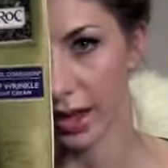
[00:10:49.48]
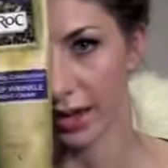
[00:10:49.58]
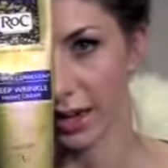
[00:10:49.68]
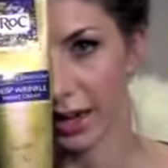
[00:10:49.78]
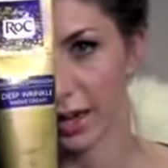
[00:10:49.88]
at
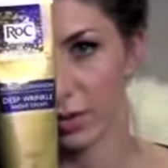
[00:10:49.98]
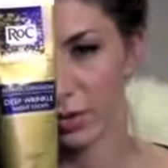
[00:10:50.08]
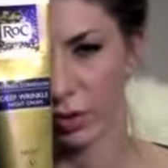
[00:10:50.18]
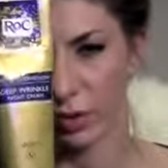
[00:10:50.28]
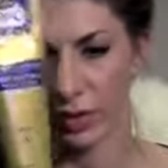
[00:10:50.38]
night, and I
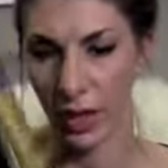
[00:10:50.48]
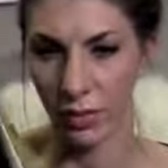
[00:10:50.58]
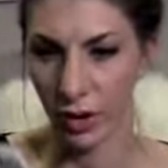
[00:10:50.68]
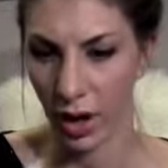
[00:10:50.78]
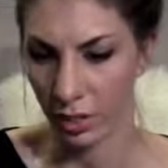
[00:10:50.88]
use it only
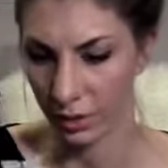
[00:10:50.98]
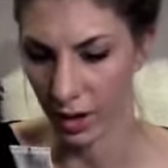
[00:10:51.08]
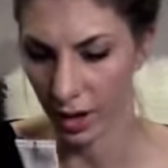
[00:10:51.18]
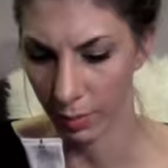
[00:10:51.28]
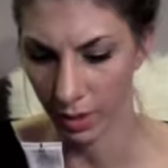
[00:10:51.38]
every other
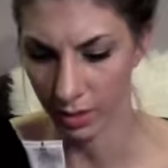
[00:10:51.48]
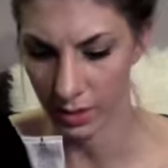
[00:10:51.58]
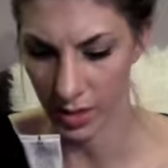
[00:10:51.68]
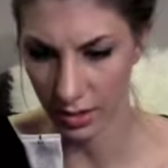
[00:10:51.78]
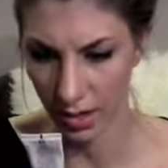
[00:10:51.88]
night because
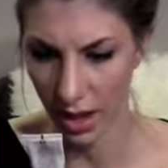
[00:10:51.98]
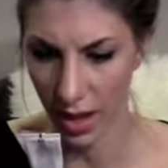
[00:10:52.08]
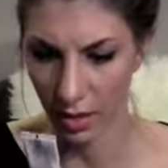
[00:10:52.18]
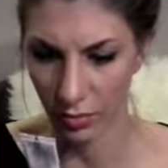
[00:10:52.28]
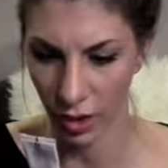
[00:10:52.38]
it does
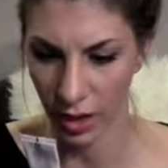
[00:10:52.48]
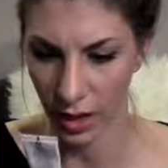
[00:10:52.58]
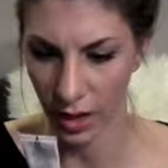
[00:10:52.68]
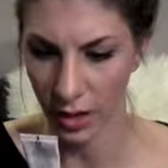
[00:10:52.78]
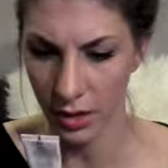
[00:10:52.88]
have
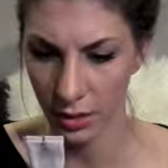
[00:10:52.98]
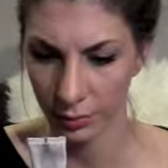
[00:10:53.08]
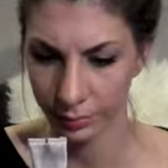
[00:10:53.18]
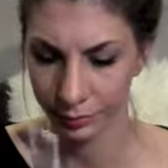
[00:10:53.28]
Retin-A